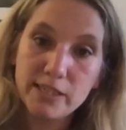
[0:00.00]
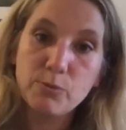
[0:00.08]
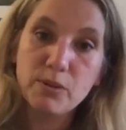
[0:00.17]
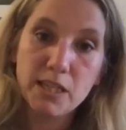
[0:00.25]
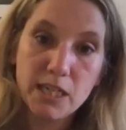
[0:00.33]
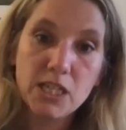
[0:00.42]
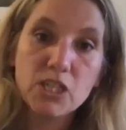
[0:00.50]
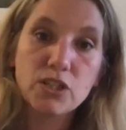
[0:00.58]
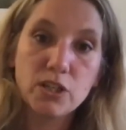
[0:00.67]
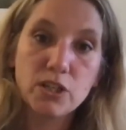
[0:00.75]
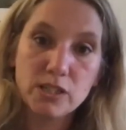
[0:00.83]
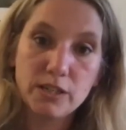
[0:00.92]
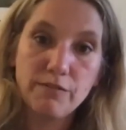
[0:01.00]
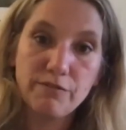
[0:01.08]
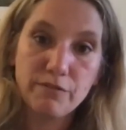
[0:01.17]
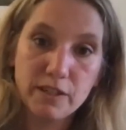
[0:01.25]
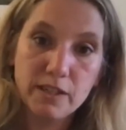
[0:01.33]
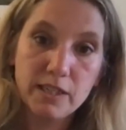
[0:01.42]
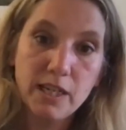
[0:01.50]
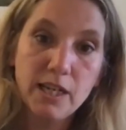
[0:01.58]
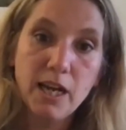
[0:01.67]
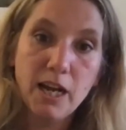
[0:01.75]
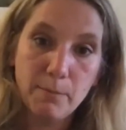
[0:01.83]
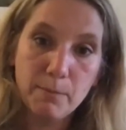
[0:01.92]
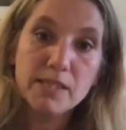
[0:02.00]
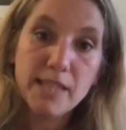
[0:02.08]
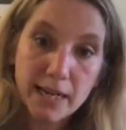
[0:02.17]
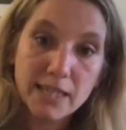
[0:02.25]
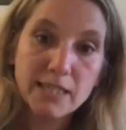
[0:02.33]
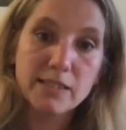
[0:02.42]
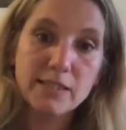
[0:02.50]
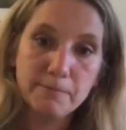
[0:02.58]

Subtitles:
within each of those different sectors.